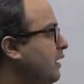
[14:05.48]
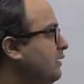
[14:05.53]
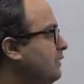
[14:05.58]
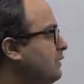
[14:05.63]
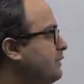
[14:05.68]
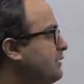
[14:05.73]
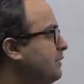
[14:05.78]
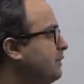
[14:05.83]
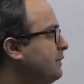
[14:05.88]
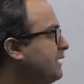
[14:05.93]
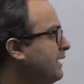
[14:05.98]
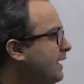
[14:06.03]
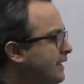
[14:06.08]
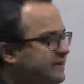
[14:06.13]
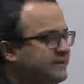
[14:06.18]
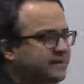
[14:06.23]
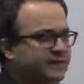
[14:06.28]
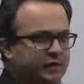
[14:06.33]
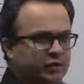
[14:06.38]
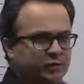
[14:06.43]
Something like
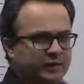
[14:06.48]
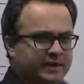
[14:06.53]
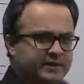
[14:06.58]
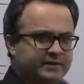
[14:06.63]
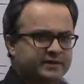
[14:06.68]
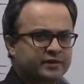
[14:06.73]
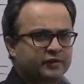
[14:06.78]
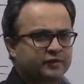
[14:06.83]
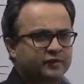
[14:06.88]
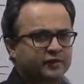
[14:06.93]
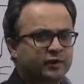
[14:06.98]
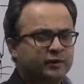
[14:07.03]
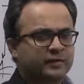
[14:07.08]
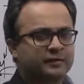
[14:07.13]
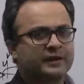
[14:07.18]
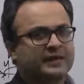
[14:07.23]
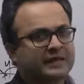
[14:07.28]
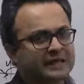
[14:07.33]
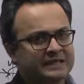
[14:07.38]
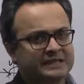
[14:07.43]
0 by 0
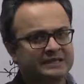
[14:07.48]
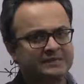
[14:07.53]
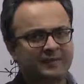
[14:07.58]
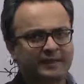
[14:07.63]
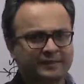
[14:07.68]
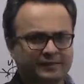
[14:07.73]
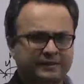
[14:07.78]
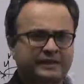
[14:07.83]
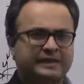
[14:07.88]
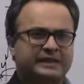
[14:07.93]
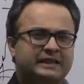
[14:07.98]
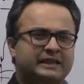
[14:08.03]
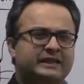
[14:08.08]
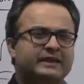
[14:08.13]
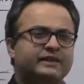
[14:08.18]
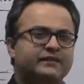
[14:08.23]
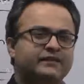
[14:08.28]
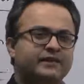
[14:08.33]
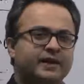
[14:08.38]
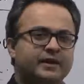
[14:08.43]
form is mathematically
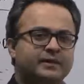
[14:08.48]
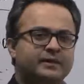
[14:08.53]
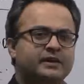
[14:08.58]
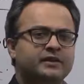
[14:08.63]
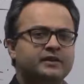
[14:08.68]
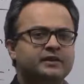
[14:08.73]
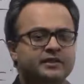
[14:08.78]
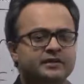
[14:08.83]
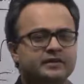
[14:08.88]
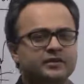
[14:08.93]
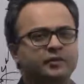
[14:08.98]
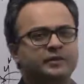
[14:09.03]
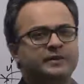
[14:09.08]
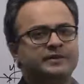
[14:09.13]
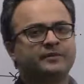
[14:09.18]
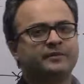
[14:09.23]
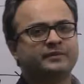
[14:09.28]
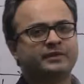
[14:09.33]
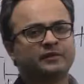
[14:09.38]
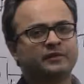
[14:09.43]
defined, but it turns out to be
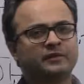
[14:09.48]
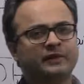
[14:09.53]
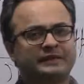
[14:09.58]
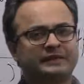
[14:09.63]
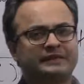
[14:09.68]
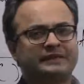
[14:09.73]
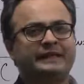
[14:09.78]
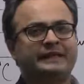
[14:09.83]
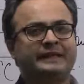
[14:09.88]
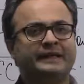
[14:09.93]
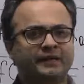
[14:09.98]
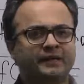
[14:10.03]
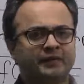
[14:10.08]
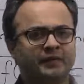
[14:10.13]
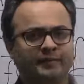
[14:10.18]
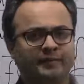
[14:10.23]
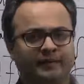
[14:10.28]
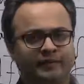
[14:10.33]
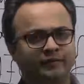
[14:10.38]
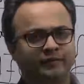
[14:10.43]
something known as an
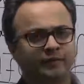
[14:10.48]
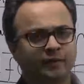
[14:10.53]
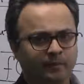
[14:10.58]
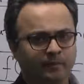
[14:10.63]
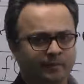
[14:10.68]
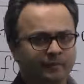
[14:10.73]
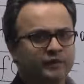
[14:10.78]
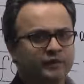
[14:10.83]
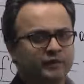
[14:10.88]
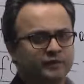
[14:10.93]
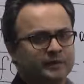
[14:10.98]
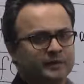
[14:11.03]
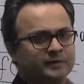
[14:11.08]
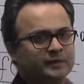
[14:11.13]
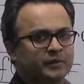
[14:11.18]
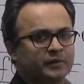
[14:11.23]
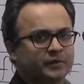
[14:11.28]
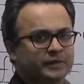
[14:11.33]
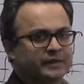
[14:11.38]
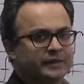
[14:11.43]
indeterminate form, which we'll be
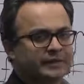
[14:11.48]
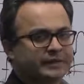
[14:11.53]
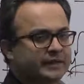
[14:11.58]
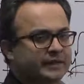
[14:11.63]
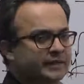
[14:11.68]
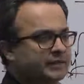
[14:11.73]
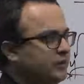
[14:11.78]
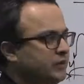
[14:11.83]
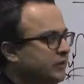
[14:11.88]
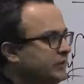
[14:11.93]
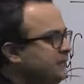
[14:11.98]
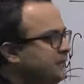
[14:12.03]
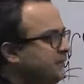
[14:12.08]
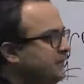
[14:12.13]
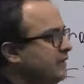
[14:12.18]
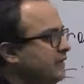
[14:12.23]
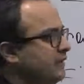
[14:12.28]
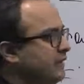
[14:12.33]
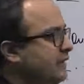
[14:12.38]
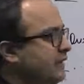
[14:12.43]
looking at later on.
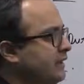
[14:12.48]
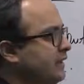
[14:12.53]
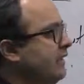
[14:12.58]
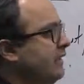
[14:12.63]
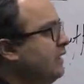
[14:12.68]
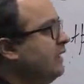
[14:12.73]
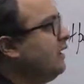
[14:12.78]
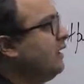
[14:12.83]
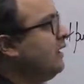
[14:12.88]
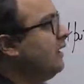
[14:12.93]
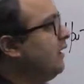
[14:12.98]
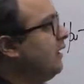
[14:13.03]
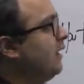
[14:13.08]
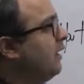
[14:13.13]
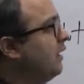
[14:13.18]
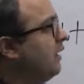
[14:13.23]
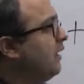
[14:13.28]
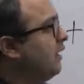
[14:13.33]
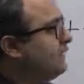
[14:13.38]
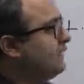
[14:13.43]

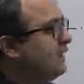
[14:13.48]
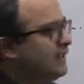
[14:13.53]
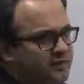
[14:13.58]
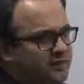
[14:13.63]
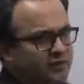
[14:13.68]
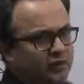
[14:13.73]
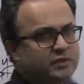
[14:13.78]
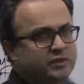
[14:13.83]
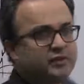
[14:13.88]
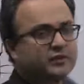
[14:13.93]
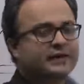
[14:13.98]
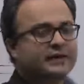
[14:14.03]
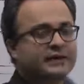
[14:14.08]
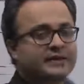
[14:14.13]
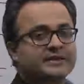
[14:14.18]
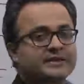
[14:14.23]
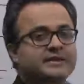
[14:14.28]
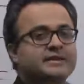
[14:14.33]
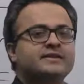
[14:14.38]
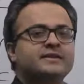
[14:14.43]
Right? That is also, when I
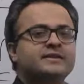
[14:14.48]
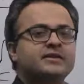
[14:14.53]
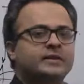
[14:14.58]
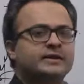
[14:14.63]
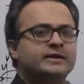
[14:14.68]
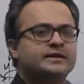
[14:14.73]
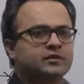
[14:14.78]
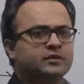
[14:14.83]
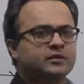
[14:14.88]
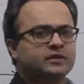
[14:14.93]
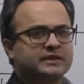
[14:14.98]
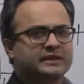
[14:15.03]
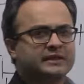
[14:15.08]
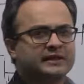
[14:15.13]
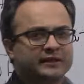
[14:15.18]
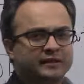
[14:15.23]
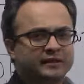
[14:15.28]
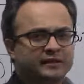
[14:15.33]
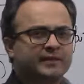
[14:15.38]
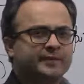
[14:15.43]
say that 0 by 0 is an
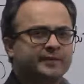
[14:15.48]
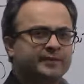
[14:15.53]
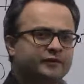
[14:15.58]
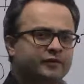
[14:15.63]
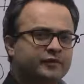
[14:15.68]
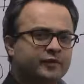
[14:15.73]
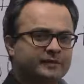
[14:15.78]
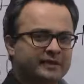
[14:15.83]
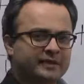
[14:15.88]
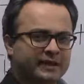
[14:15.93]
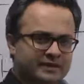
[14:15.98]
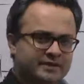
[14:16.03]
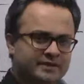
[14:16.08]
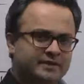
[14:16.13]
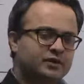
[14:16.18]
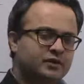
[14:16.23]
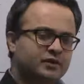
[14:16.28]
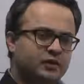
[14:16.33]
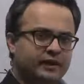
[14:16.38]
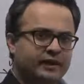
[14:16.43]
indeterminate form, that is in
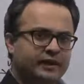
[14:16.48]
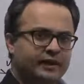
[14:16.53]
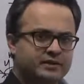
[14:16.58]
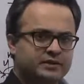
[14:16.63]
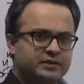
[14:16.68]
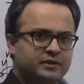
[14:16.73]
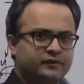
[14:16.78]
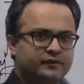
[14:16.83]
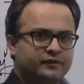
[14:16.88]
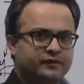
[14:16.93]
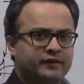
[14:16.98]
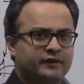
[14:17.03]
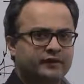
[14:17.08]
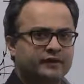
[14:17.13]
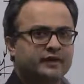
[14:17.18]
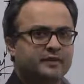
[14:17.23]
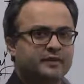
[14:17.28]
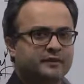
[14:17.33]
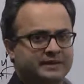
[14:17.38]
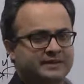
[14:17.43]
the context of
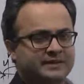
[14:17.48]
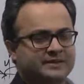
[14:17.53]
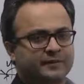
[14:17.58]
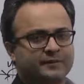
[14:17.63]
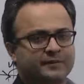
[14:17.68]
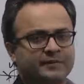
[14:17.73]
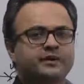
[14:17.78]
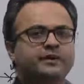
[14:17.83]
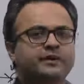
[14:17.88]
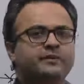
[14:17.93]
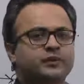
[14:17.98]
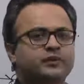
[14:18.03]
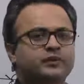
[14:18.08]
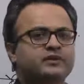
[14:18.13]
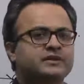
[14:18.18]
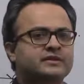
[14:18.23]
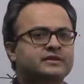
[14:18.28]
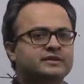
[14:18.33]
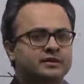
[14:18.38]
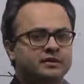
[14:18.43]
limits, something
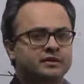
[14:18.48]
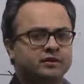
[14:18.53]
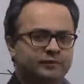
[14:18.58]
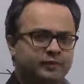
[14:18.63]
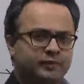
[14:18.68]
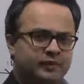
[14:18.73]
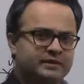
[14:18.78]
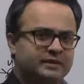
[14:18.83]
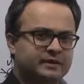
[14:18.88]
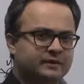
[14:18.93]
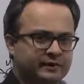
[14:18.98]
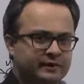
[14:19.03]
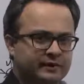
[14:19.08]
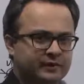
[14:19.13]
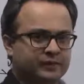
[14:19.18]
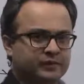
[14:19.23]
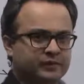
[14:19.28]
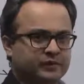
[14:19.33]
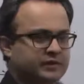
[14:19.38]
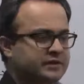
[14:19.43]
approaching 0 upon something
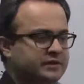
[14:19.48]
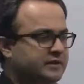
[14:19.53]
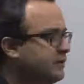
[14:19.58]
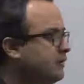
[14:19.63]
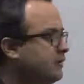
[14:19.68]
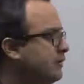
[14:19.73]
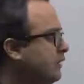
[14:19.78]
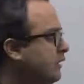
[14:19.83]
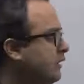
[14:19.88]
approaching 0.